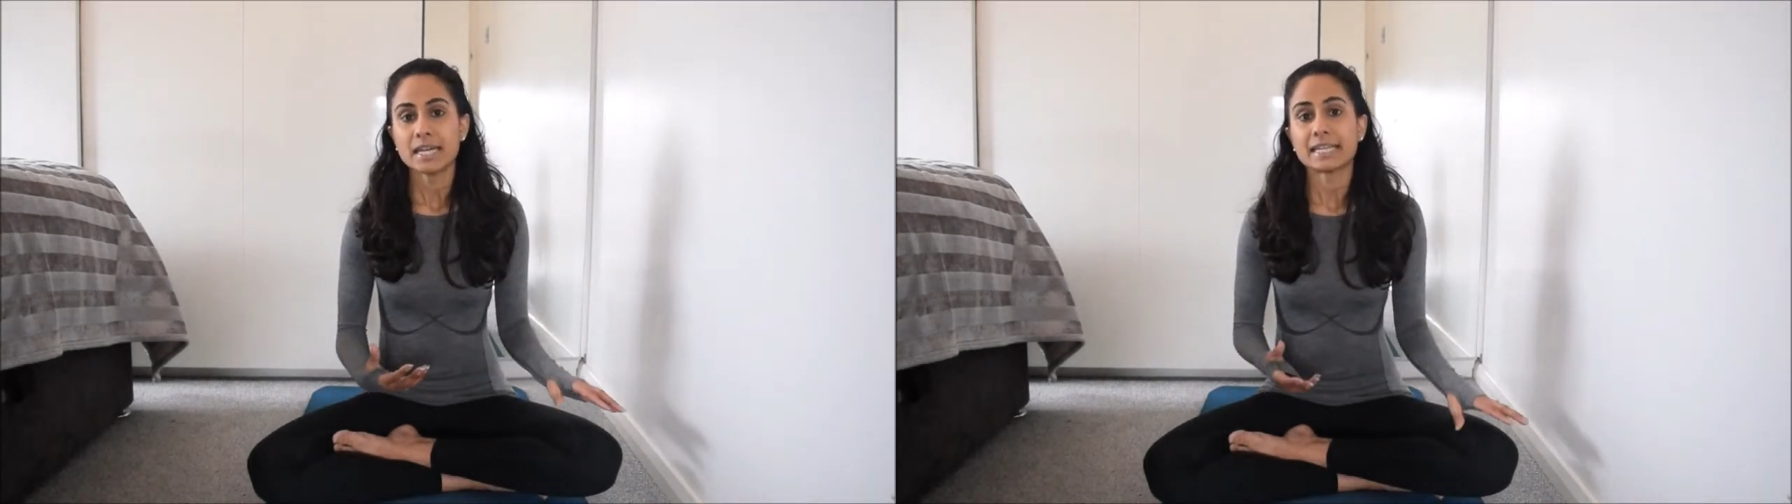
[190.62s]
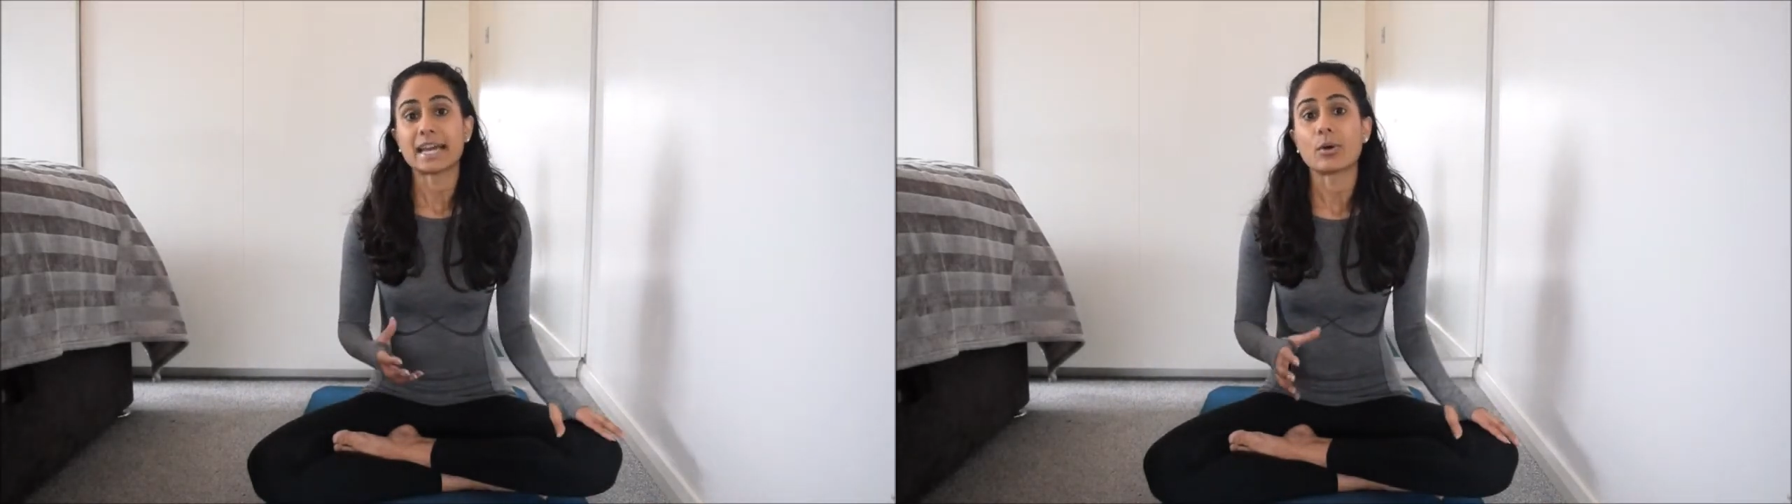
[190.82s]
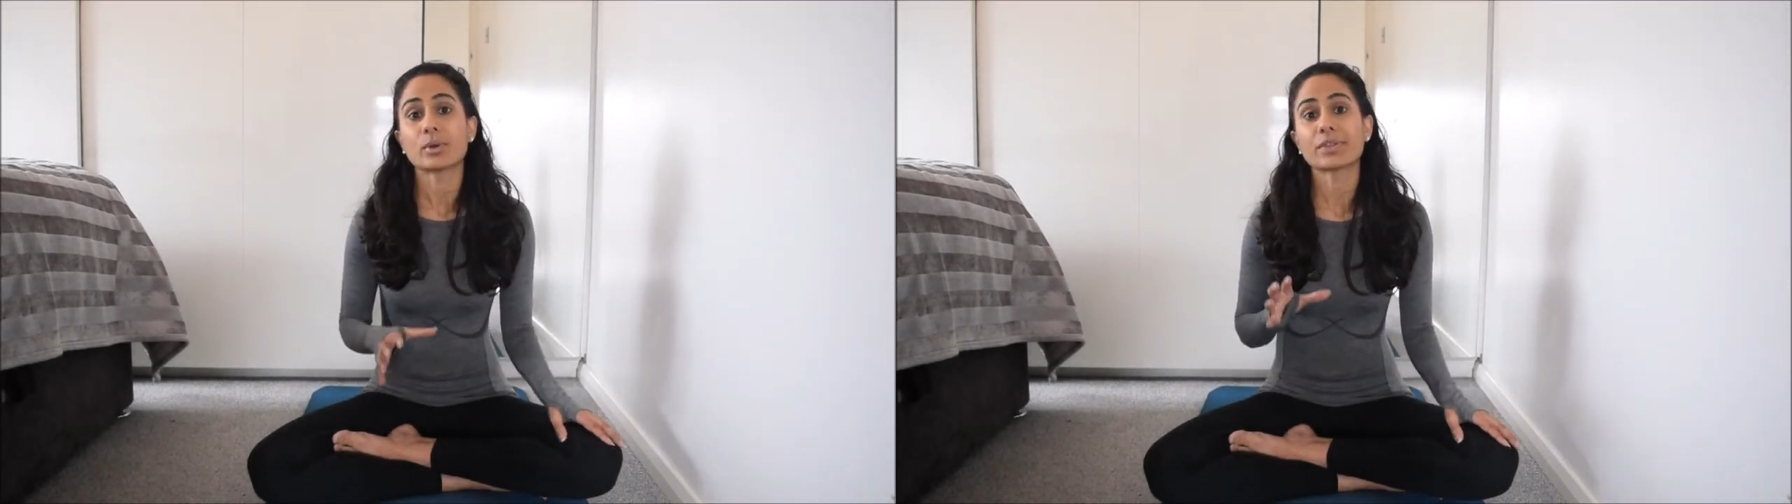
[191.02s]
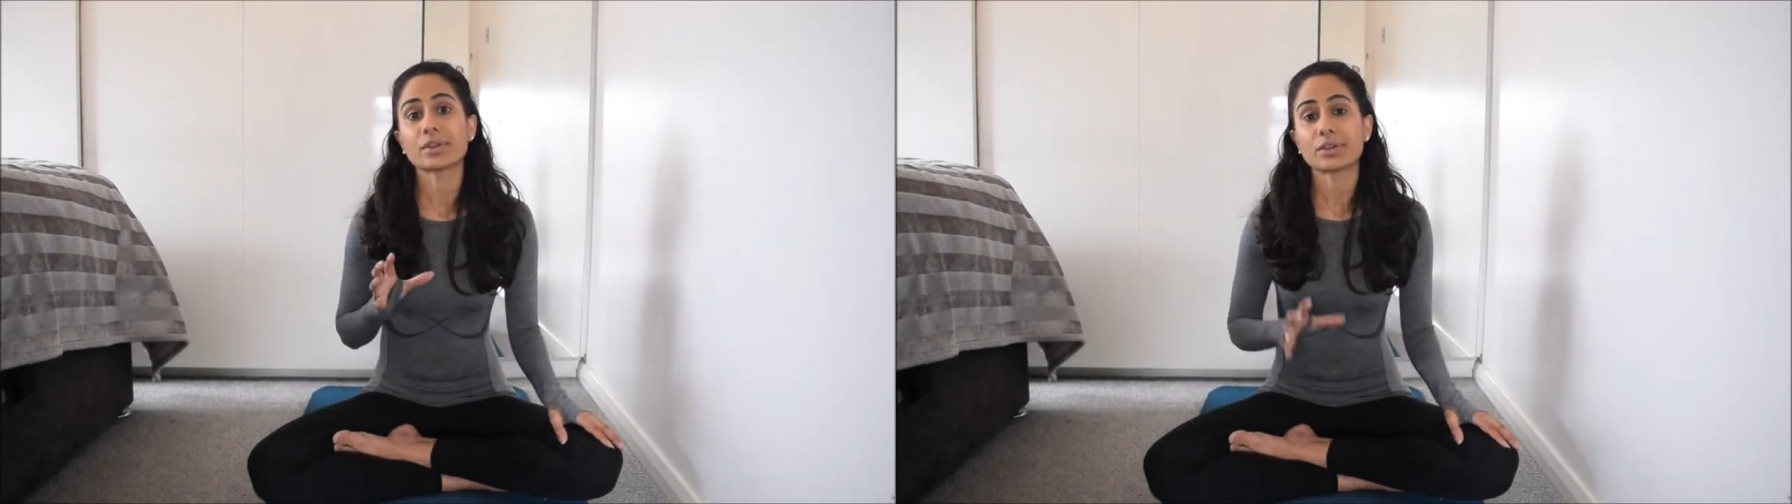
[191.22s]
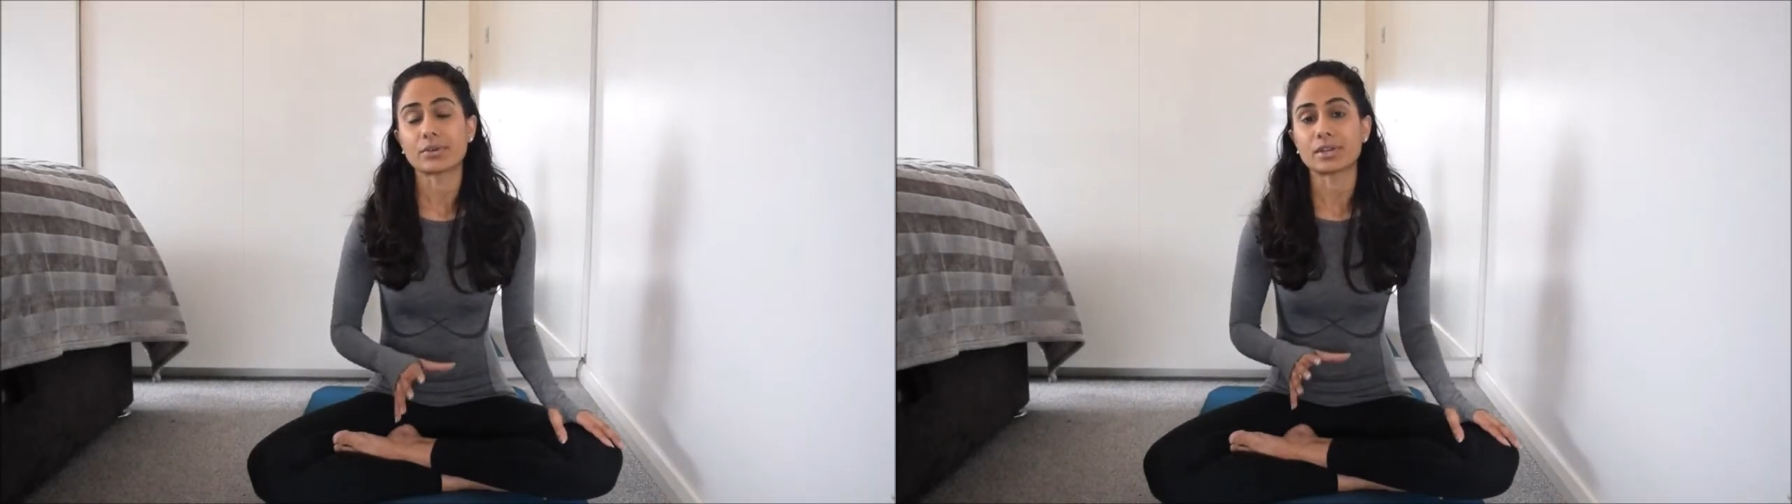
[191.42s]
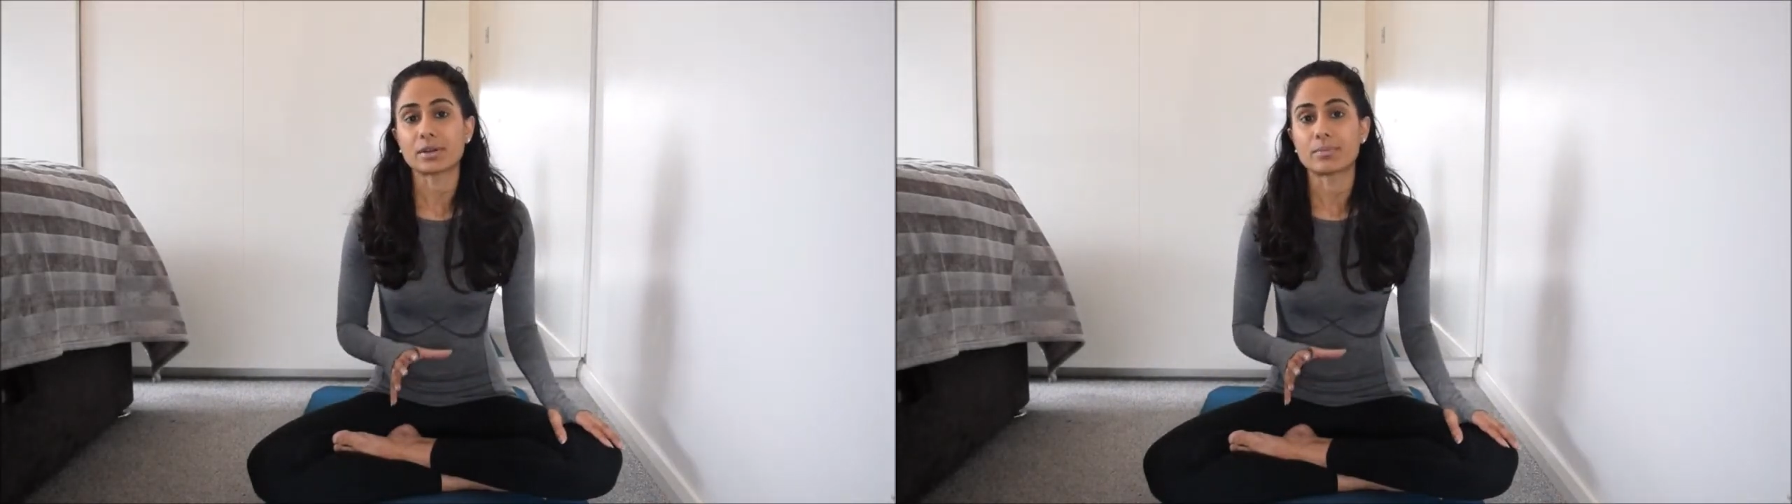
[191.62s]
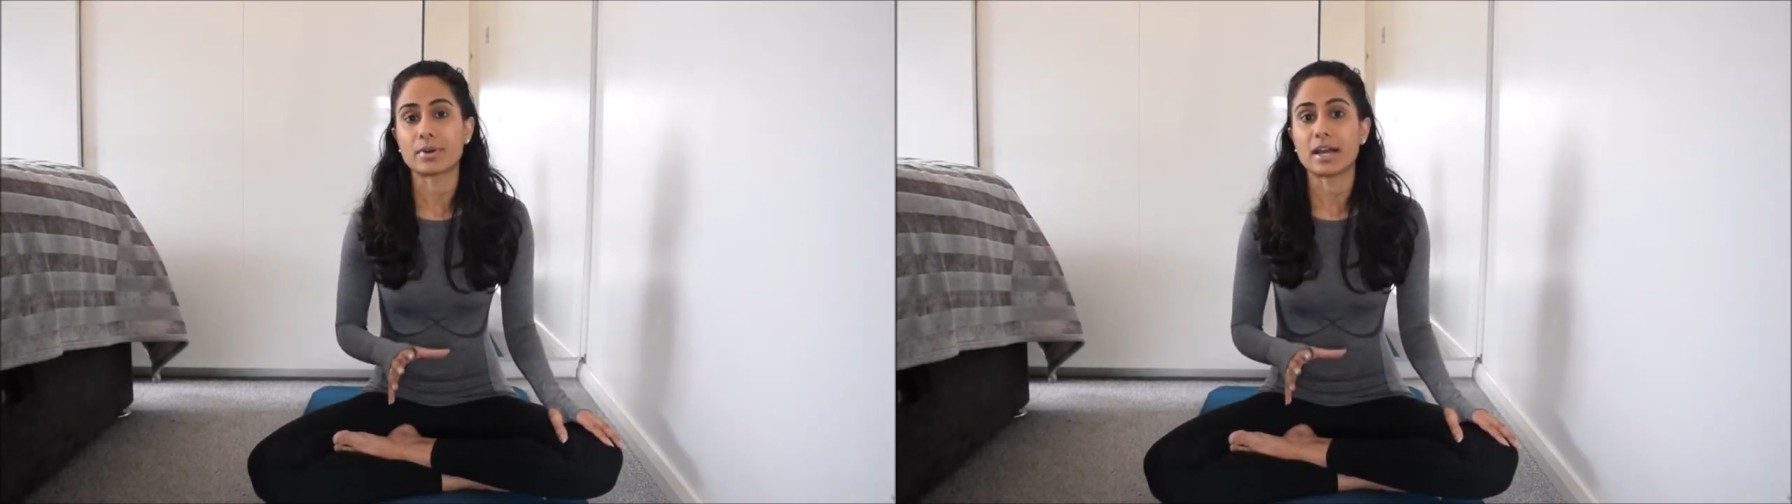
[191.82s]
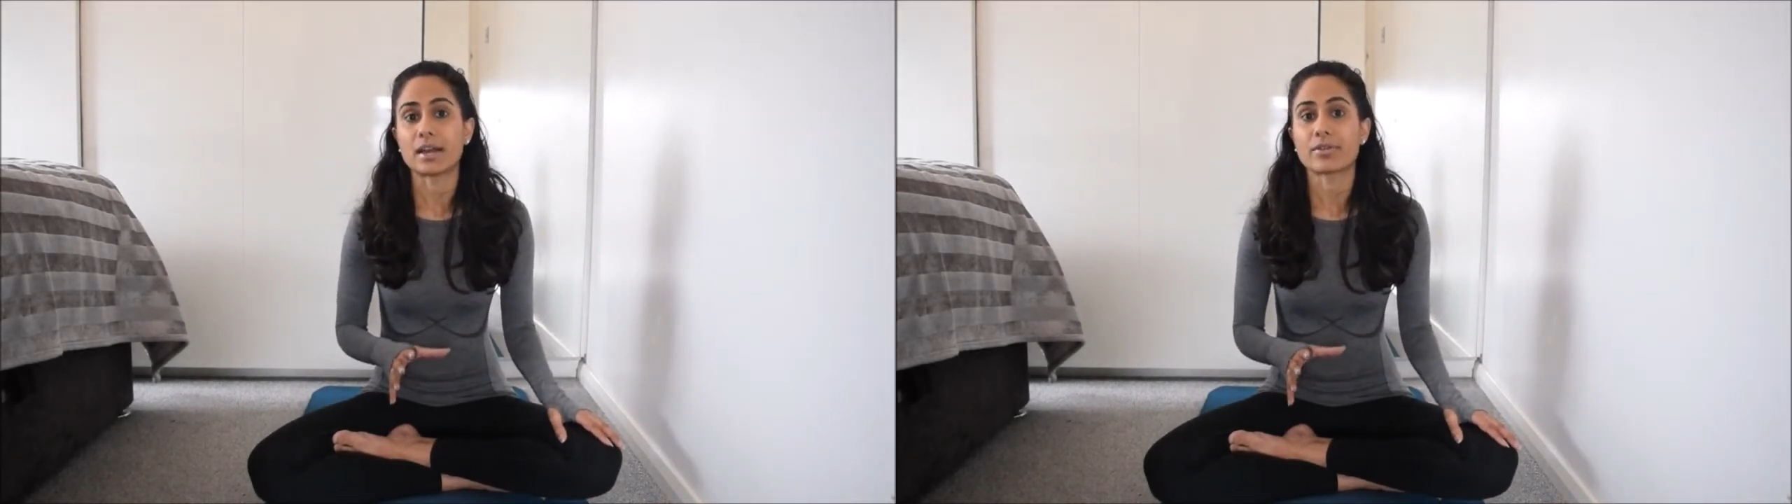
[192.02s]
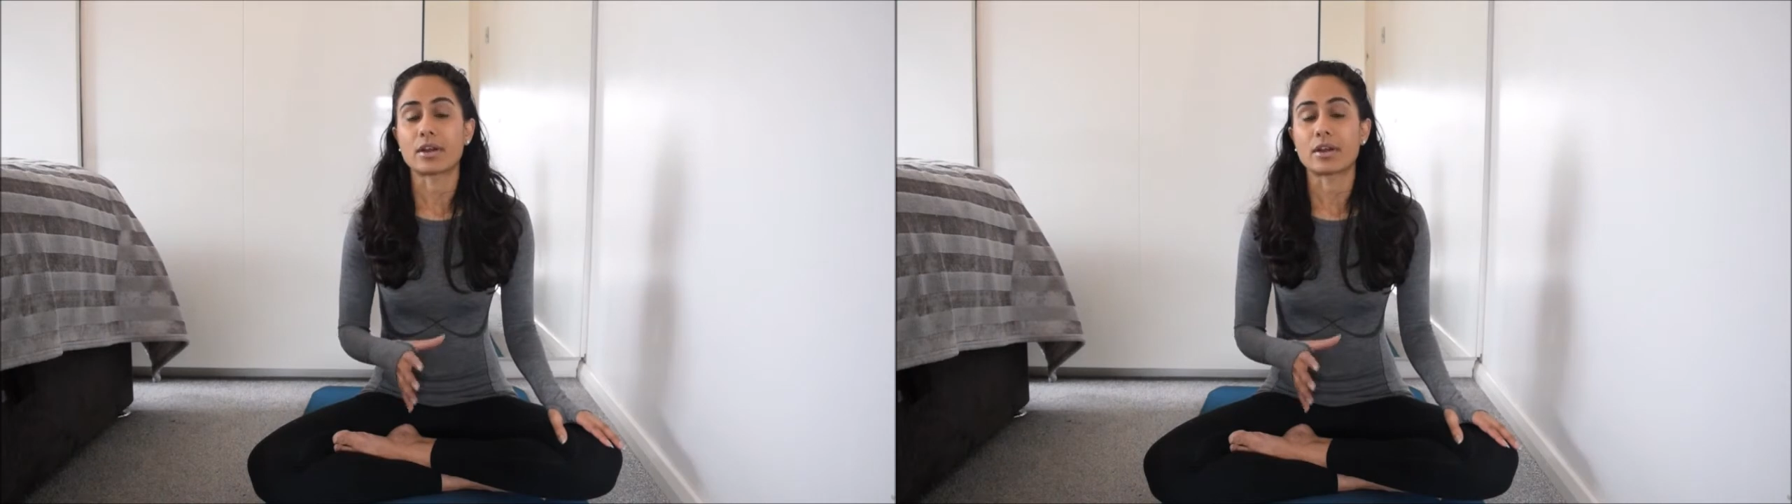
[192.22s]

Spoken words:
Now with the yogic breath,